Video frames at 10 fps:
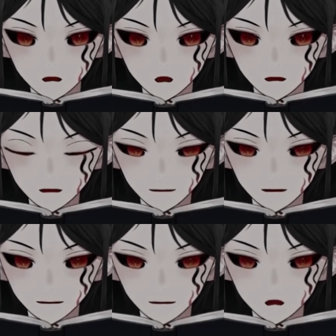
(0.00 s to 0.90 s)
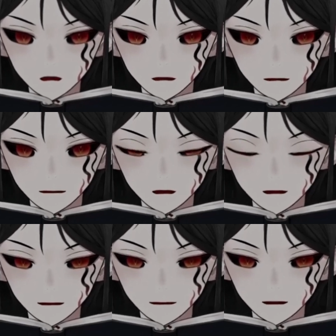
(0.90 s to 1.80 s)
and a dozen other
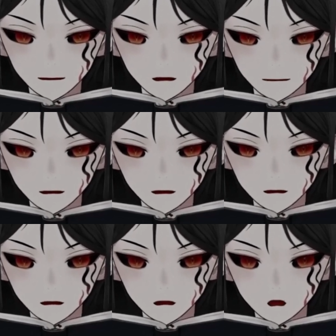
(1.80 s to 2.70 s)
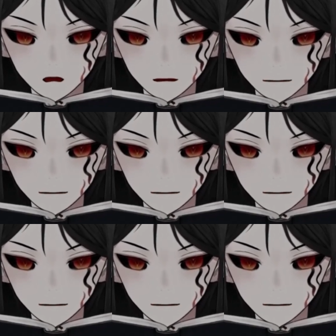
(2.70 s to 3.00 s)
things as I played along.